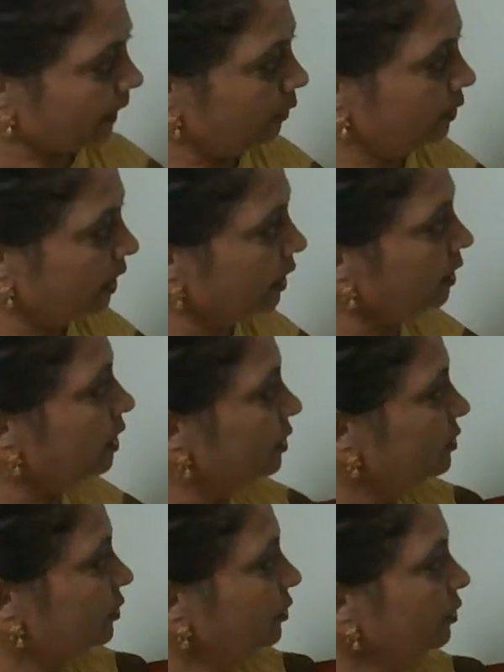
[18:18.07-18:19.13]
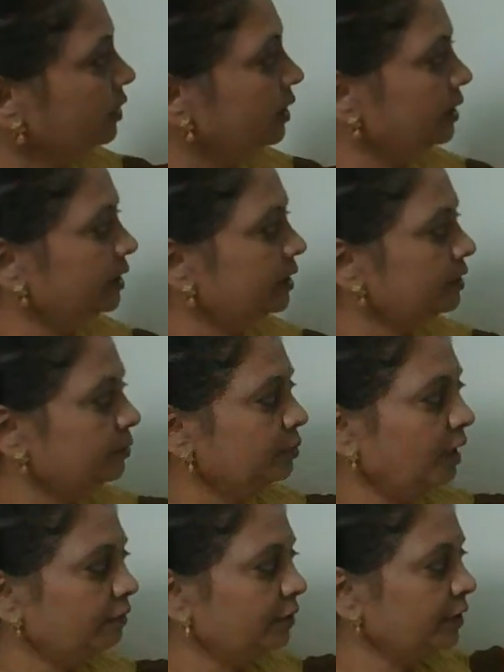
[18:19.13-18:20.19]
Okay. So here you
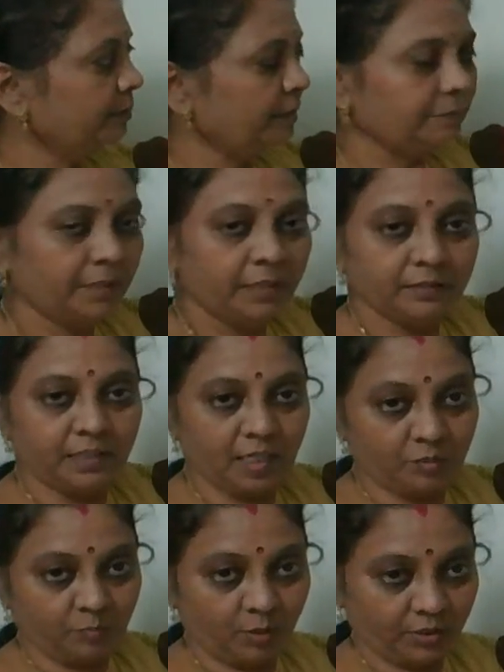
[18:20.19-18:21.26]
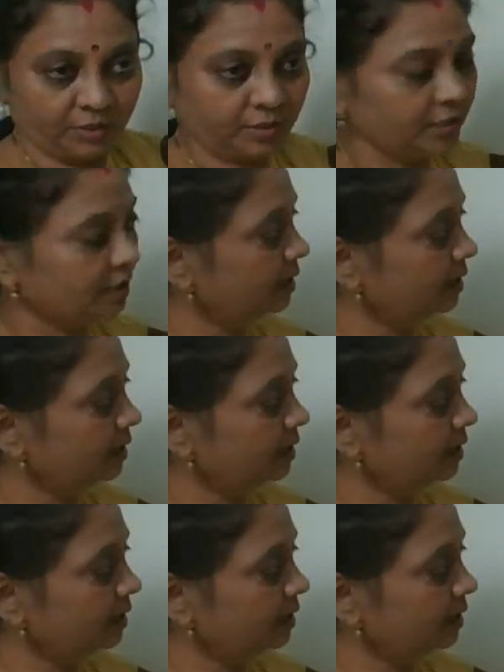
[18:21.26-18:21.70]
have to remember these words: